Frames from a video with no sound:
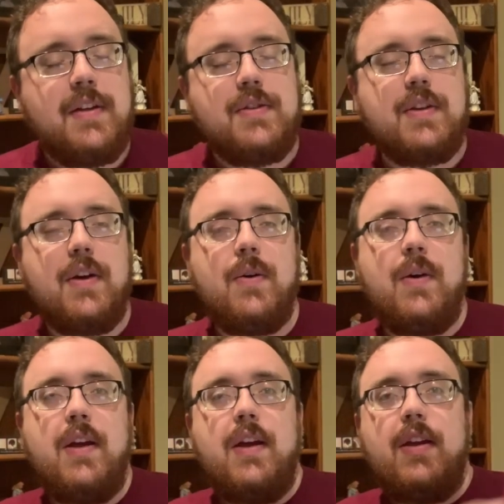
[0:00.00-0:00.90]
So
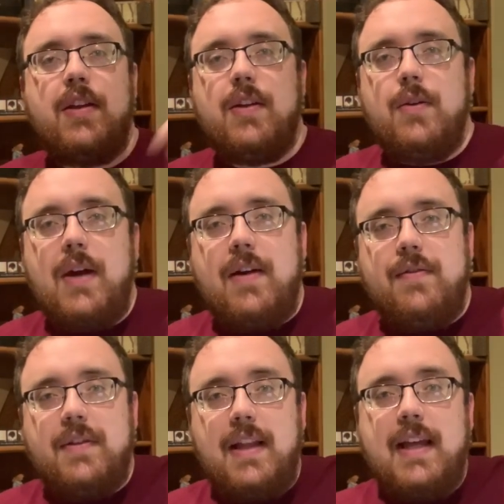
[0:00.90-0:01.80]
you have
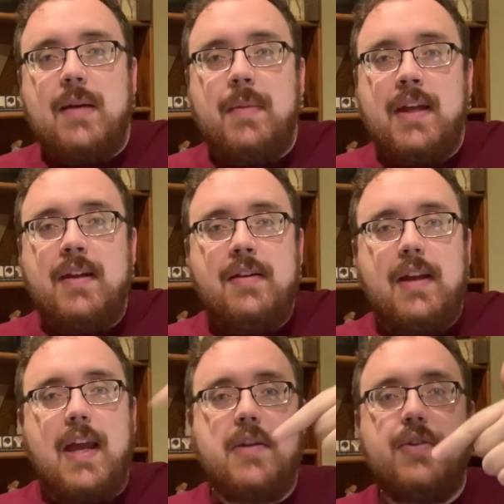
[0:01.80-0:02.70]
light coming in,
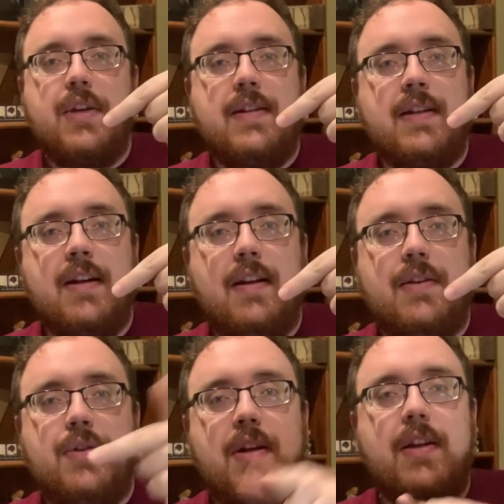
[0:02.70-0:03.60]
energizing an
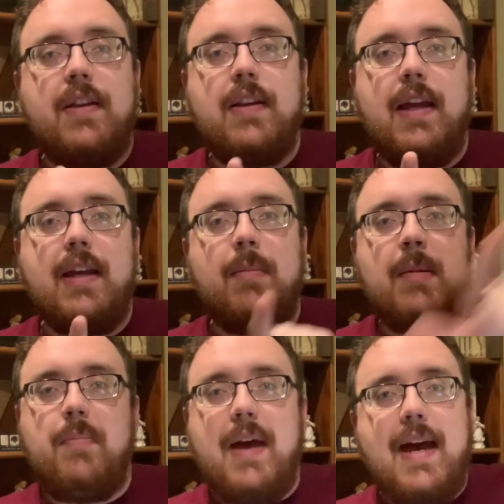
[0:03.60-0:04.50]
electron, and then light
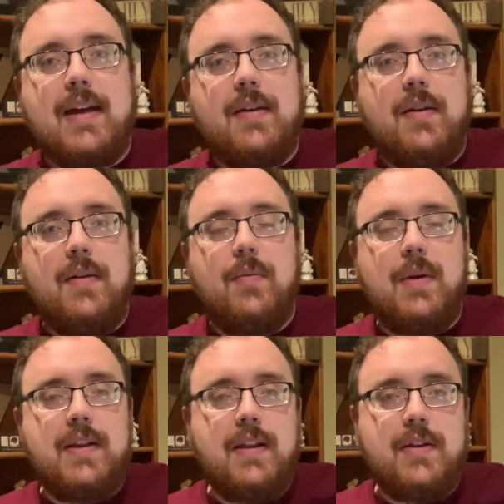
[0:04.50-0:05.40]
coming back
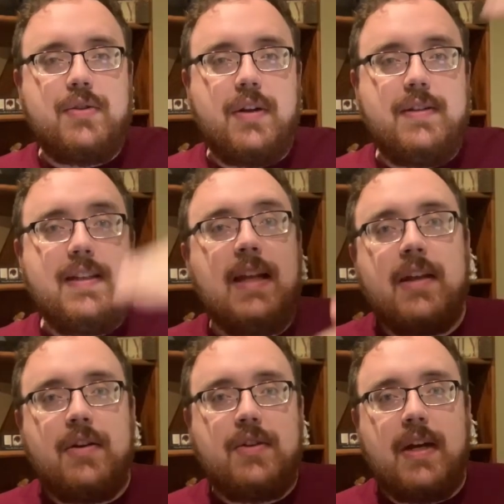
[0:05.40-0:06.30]
when the electron
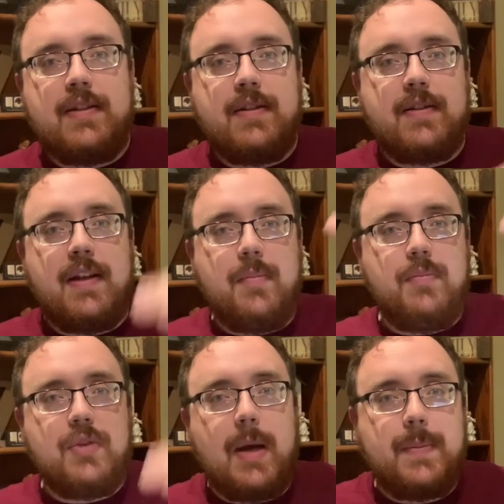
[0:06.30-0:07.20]
de-energizes and
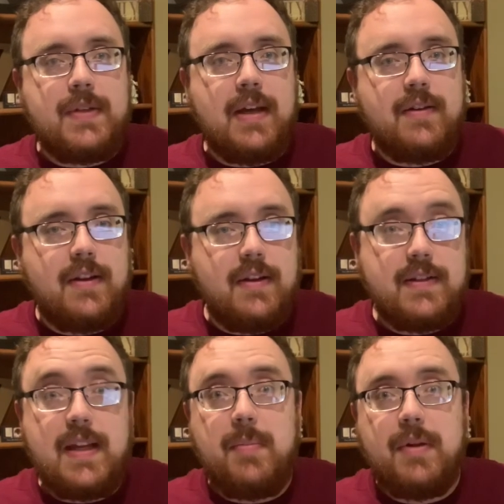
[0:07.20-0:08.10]
drops down to the
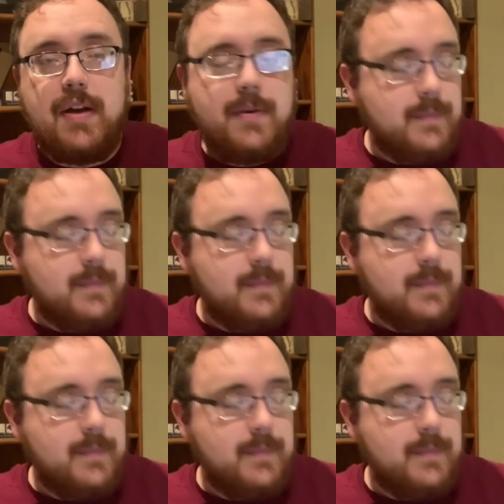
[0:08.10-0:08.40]
state below.